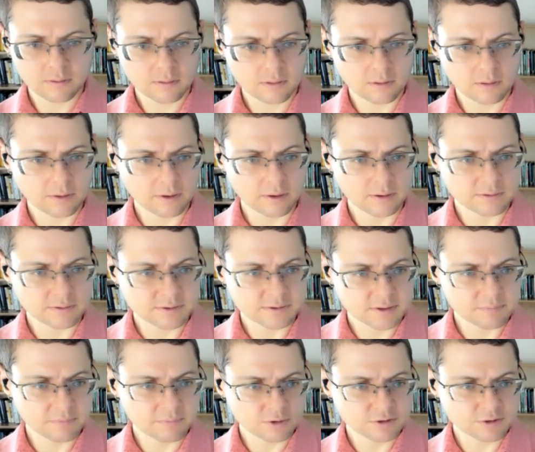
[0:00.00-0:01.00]
Okay,
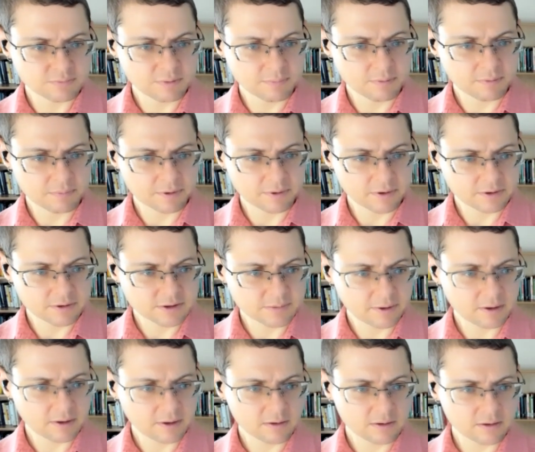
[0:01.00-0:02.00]
see most people
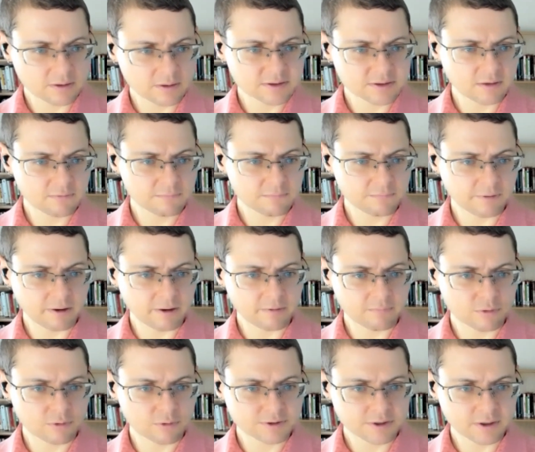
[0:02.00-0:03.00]
participated. Let's give five
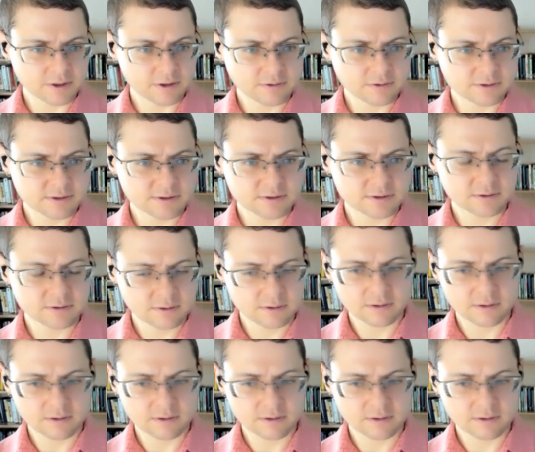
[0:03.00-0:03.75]
more seconds